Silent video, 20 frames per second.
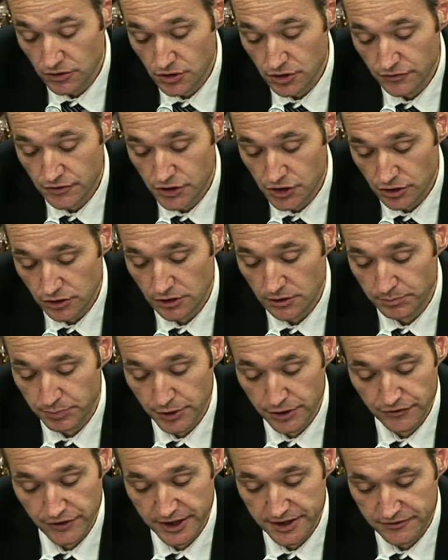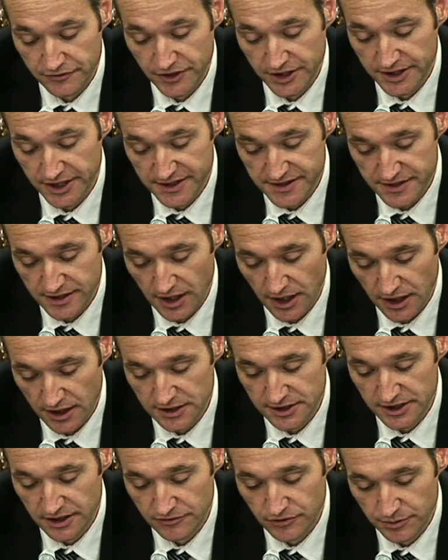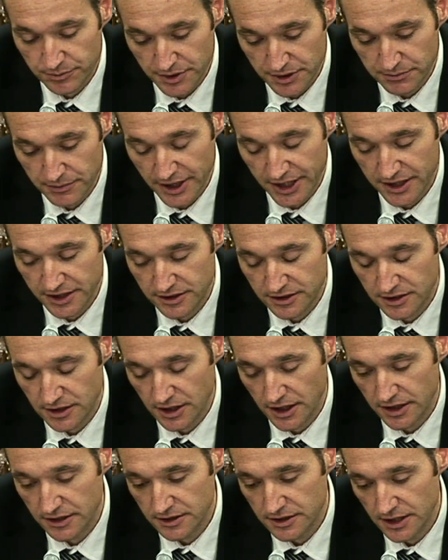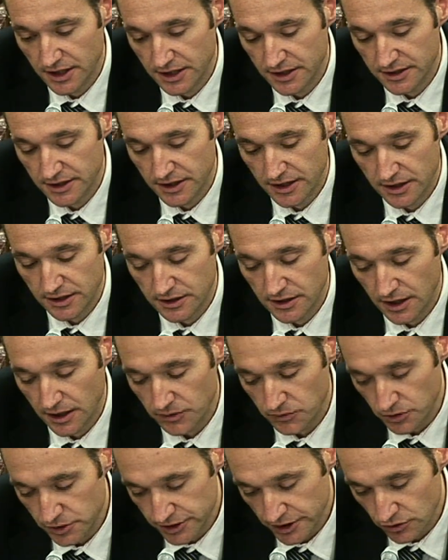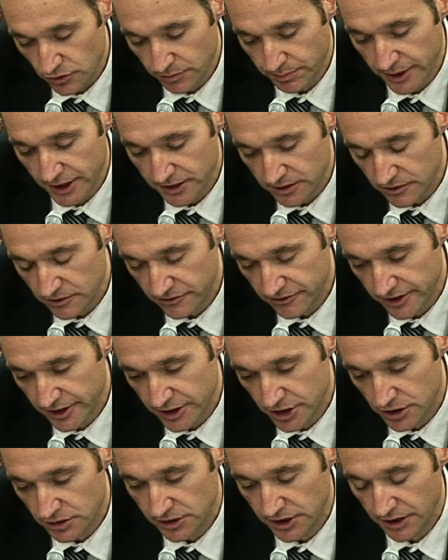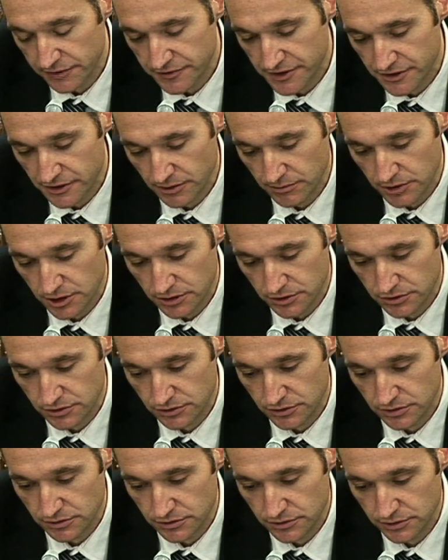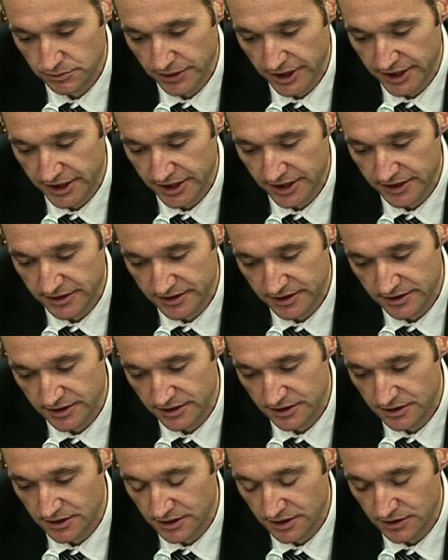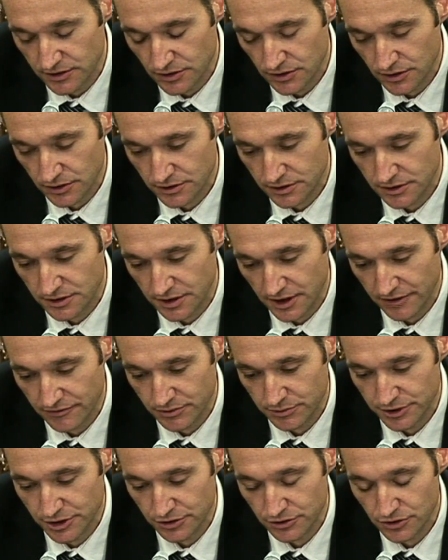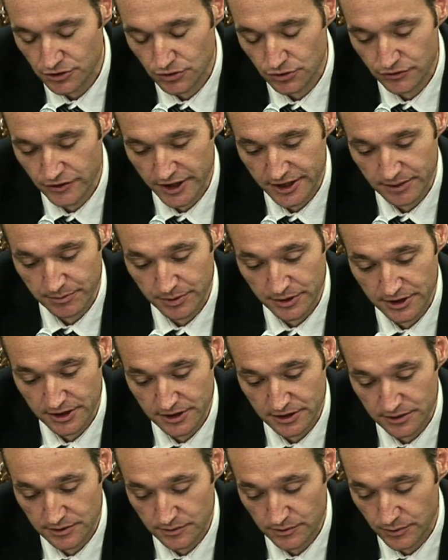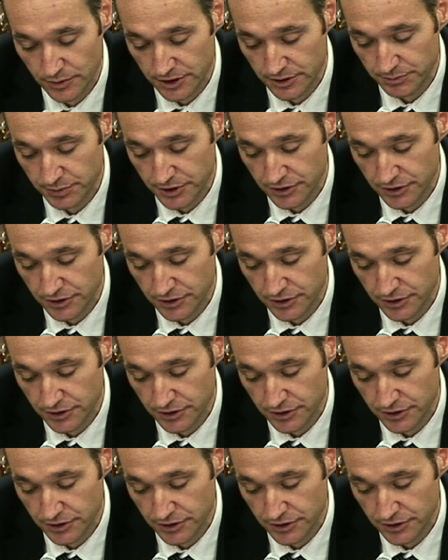the subtle point that has hardly ever been made, and I wrote an op-ed in the Financial Times this summer to make it. Not everybody understood that apparently, but